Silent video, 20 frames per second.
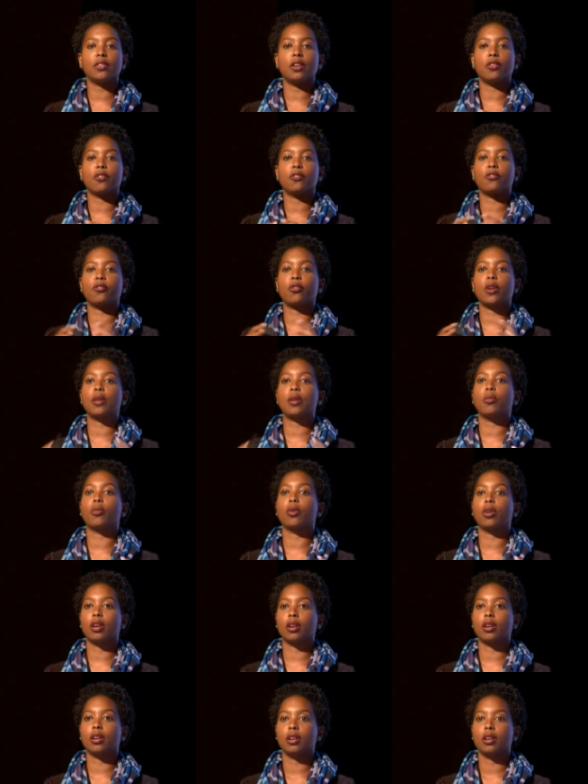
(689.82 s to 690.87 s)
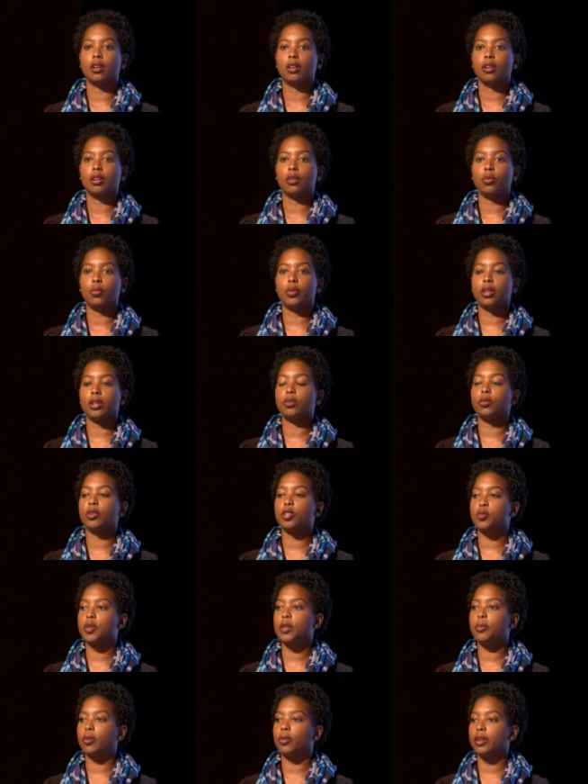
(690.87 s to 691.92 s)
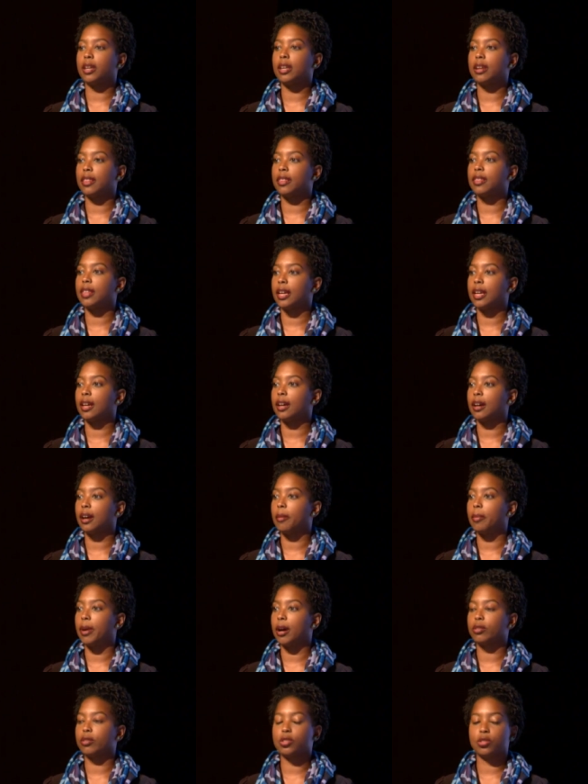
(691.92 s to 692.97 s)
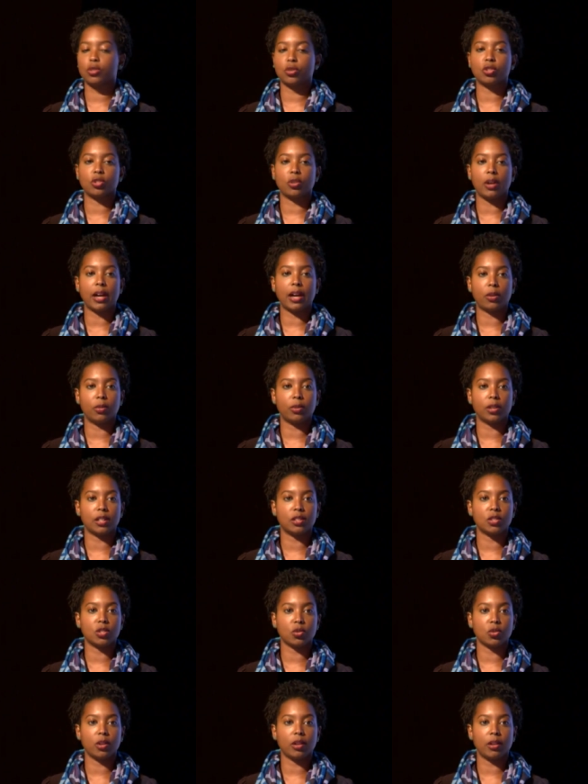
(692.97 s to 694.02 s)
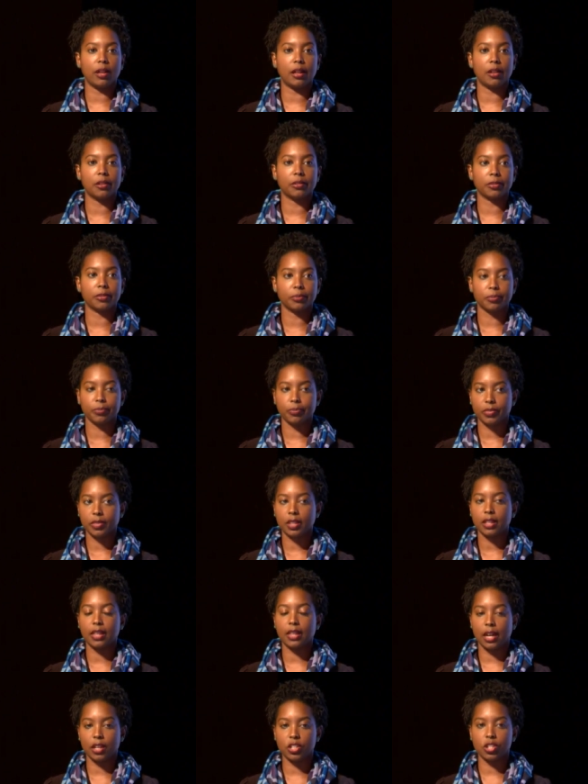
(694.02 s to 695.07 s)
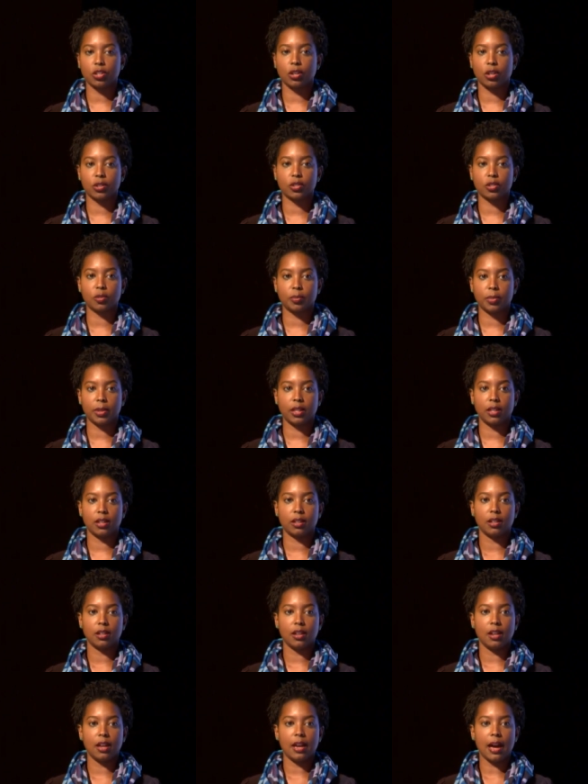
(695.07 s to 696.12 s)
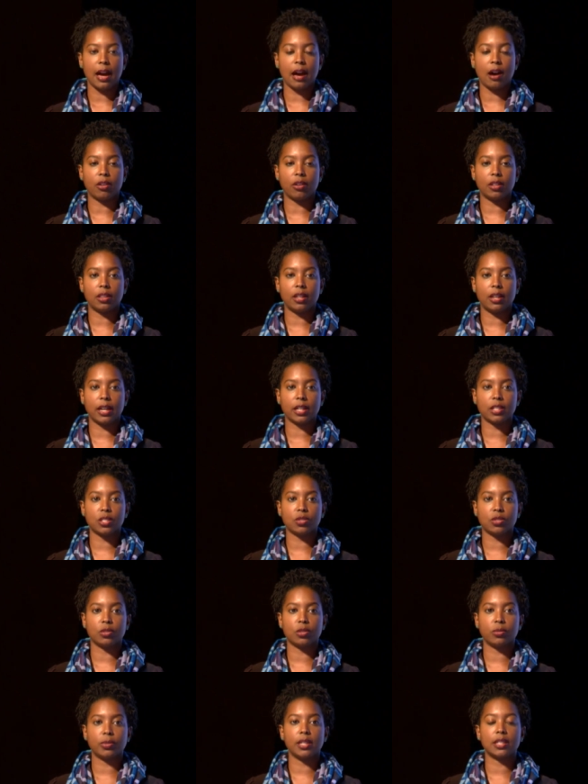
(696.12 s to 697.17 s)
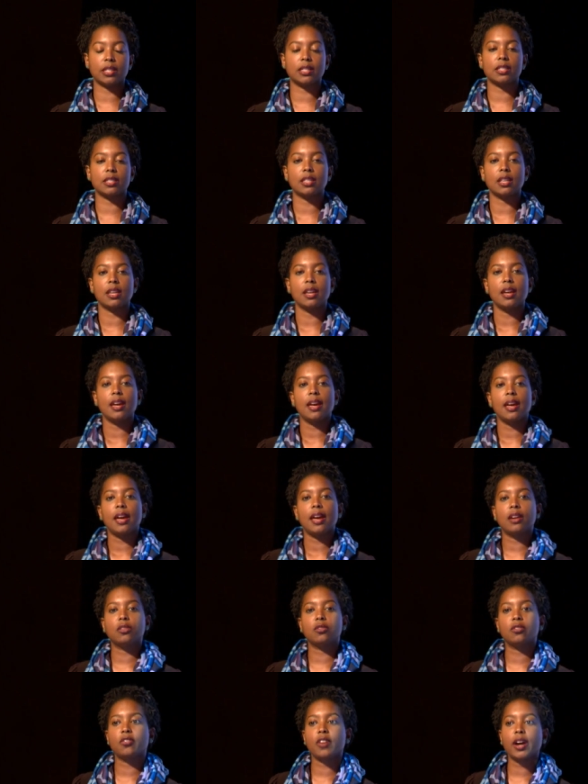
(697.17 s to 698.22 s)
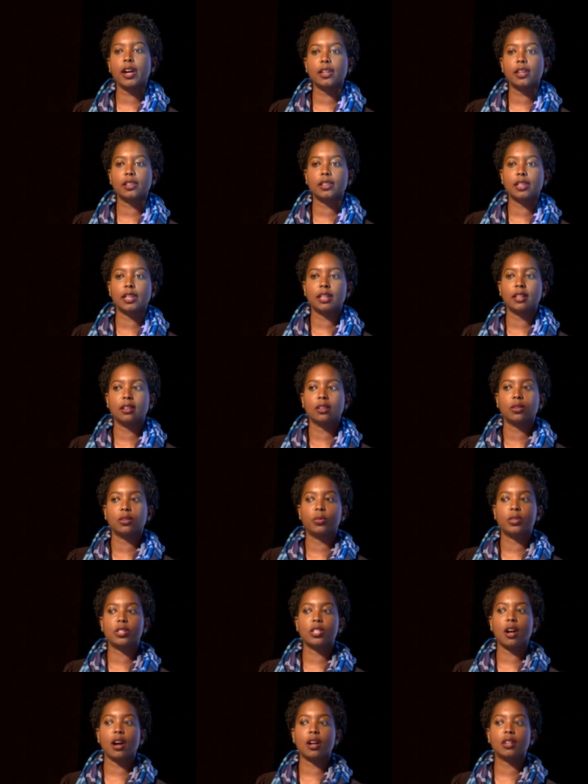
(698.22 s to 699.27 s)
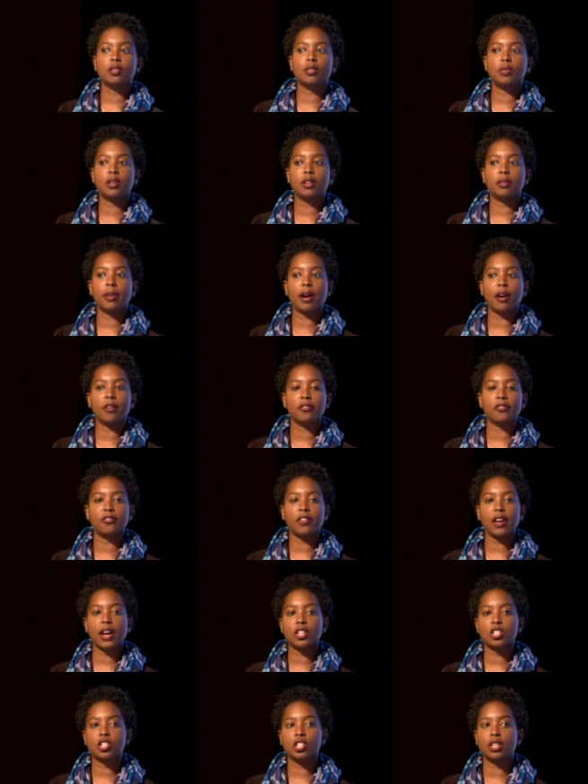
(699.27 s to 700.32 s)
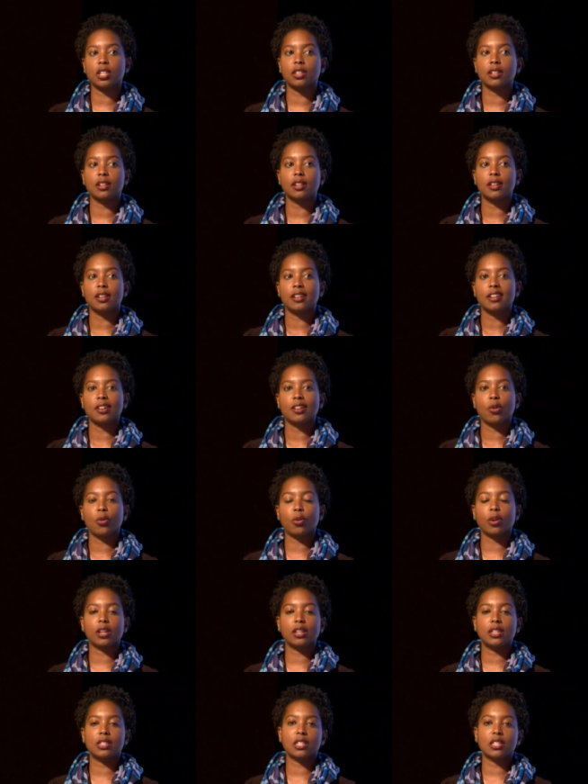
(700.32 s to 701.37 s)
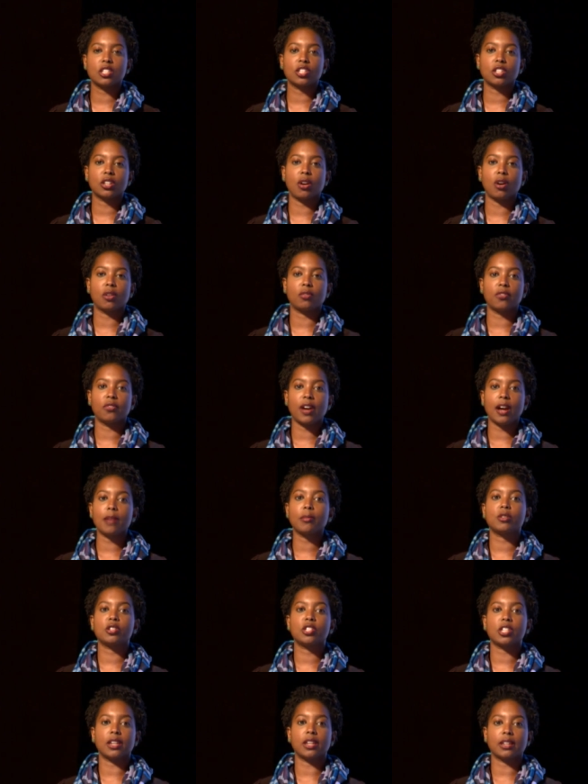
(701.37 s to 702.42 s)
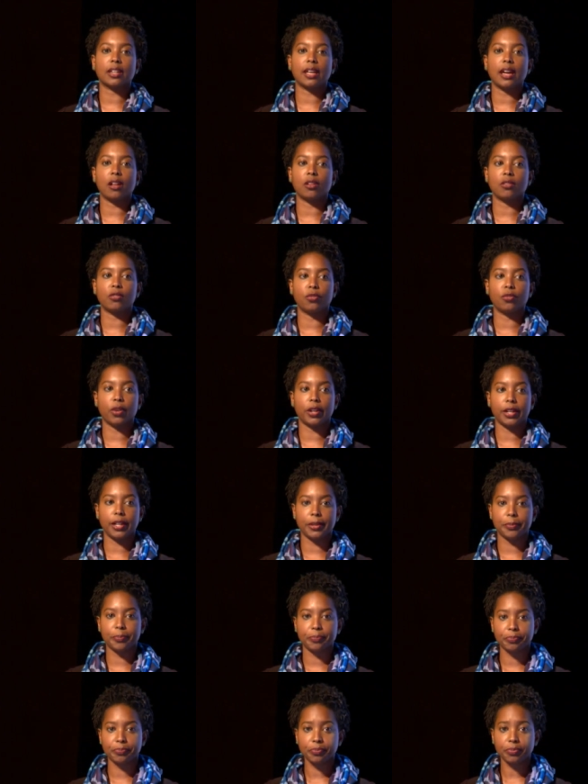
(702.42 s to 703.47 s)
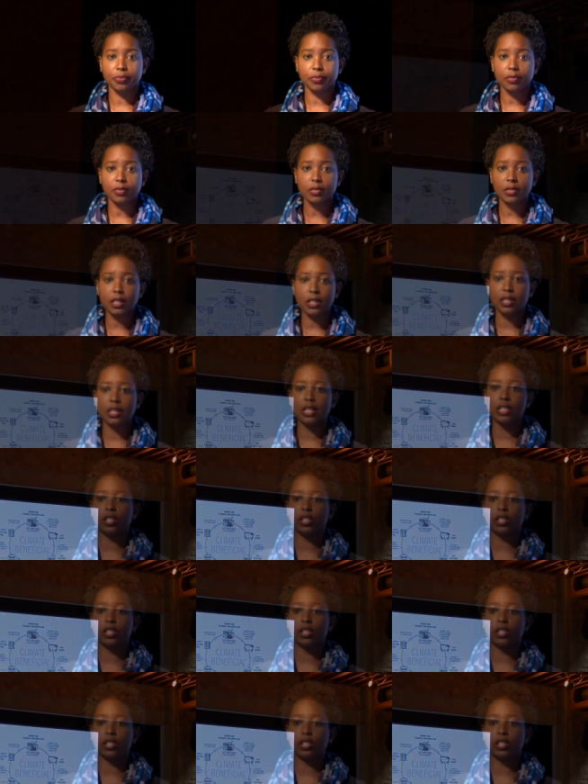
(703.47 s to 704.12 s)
a framework within which people can think about social equity and soil health. That should also be out in the next three weeks. And finally, we talked a bit about fashion. Organization called Fibershed in California is